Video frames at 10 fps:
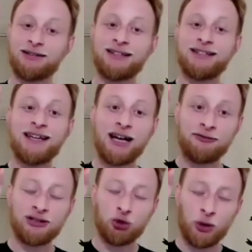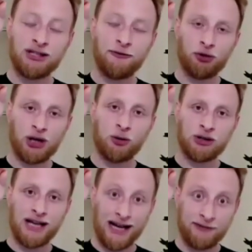The day after, 24
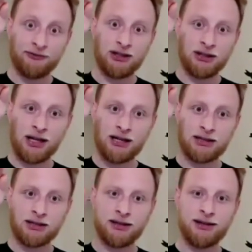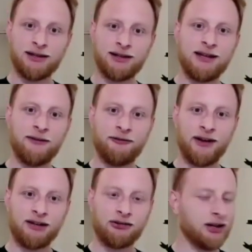hours after the class, the
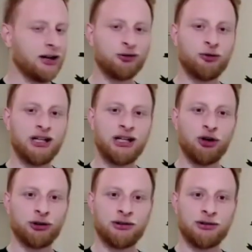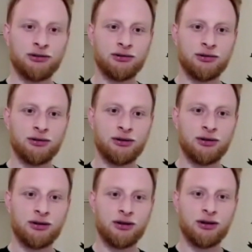effects are already gone,
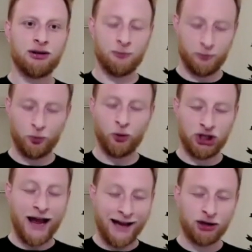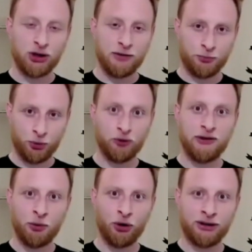which actually proved
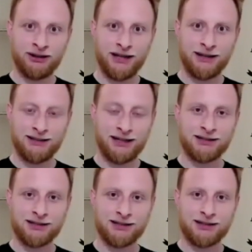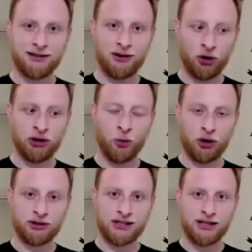the point that dance only
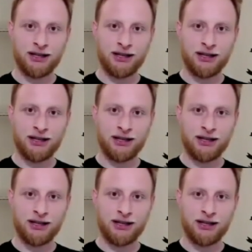works.